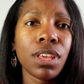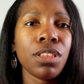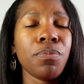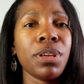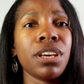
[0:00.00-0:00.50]

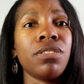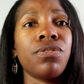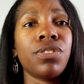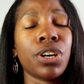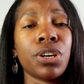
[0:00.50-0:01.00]
the men
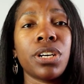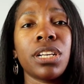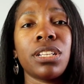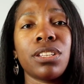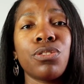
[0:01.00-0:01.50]
flirt
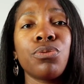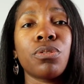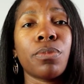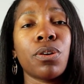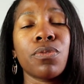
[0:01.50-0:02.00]
and do
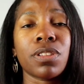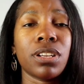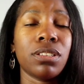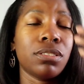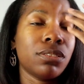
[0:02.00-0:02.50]
the most,
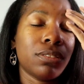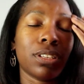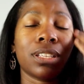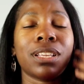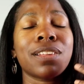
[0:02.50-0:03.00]
and
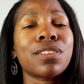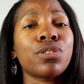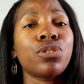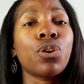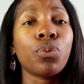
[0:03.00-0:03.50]
it's
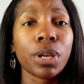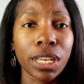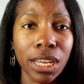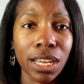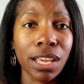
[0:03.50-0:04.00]

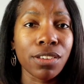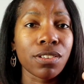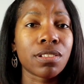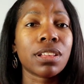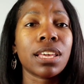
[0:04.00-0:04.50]
annoying.
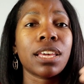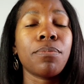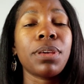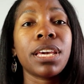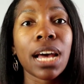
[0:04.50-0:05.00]
It
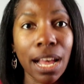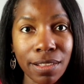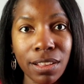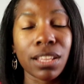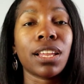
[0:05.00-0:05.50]
can be
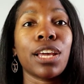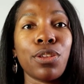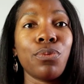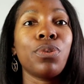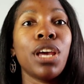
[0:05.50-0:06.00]
constant.
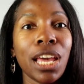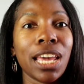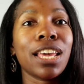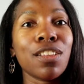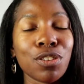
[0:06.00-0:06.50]
Like, you
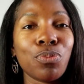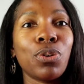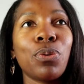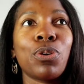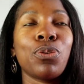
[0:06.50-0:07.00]
get to the
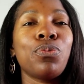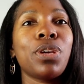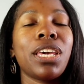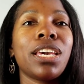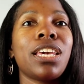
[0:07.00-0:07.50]
point where you
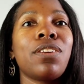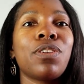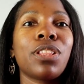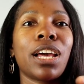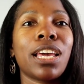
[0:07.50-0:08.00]
can't
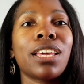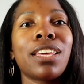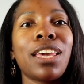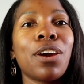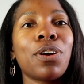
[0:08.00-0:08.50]
even
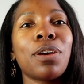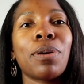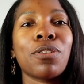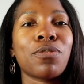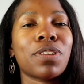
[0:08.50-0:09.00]
like carry
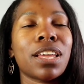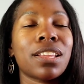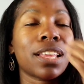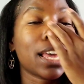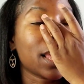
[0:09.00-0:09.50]
about your day
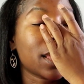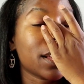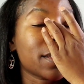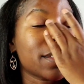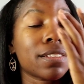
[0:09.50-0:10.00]
to day
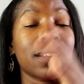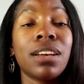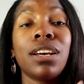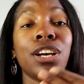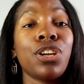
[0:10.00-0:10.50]
because
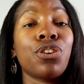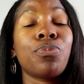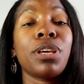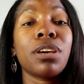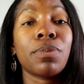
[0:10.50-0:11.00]

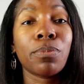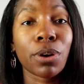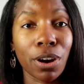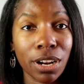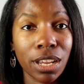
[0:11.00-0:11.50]
you're being
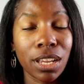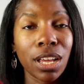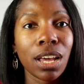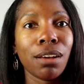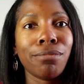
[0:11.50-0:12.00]
bombarded.
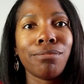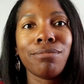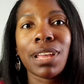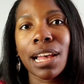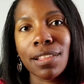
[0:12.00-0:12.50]

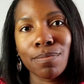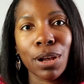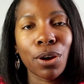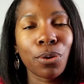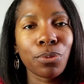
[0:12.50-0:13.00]
That's
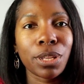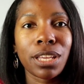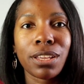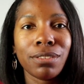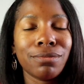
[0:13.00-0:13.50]
my
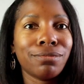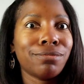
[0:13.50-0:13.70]
only